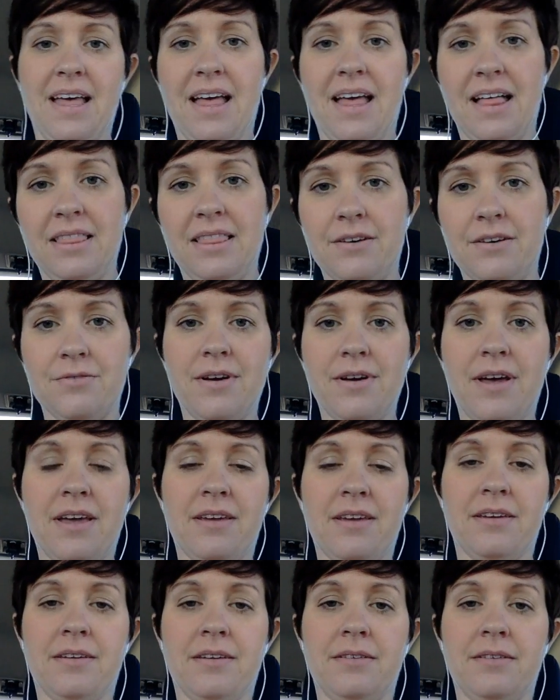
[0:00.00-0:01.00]
Hello
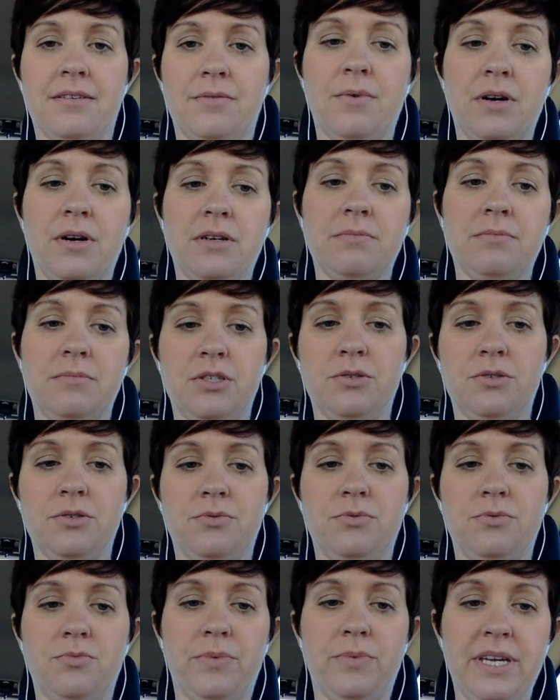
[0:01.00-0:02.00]
and welcome
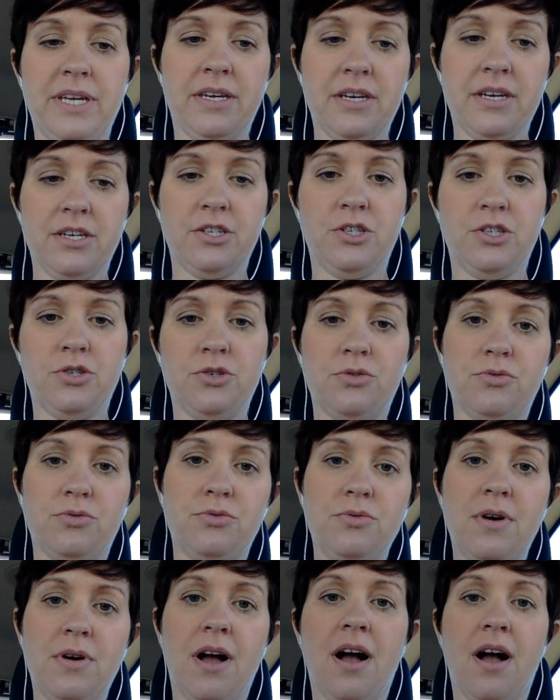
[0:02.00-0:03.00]
to week
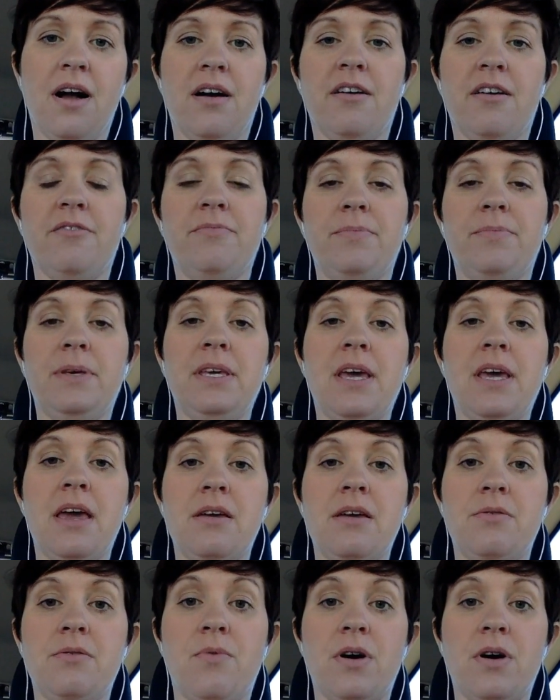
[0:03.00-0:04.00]
2 of
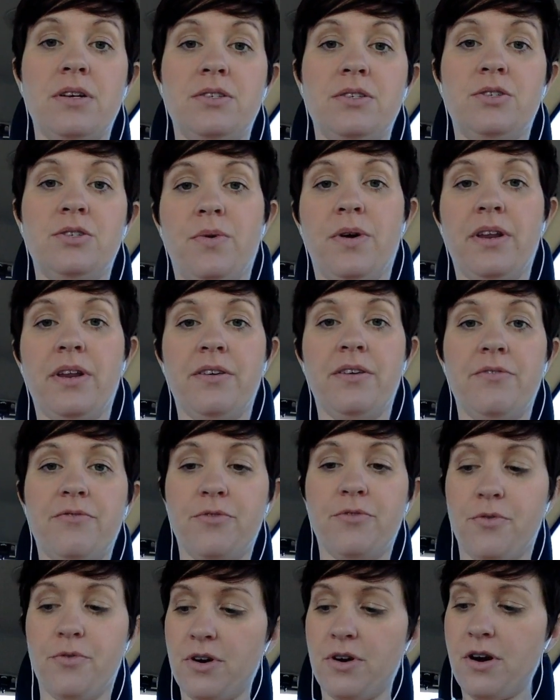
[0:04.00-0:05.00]

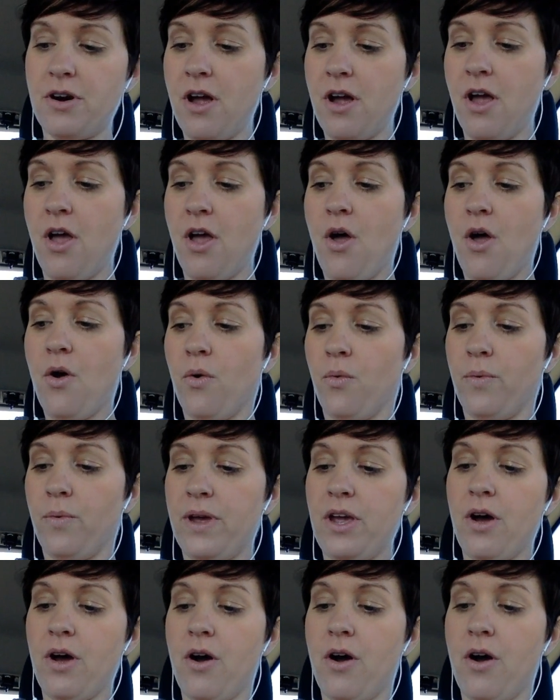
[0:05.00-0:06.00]
PA124.
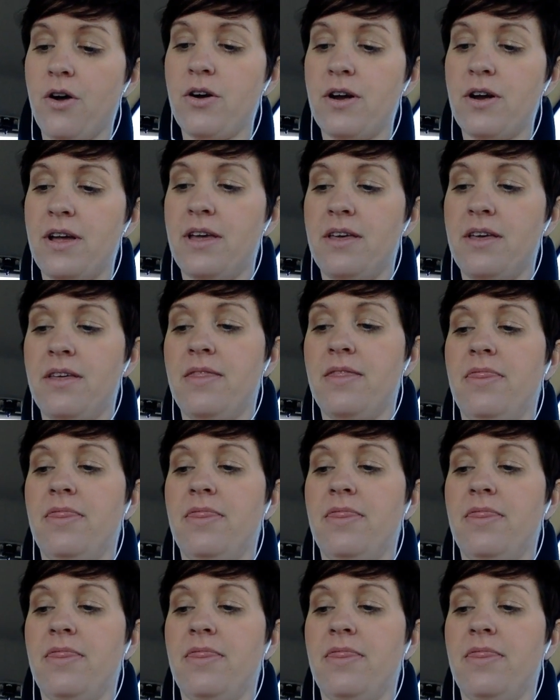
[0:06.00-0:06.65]
We are in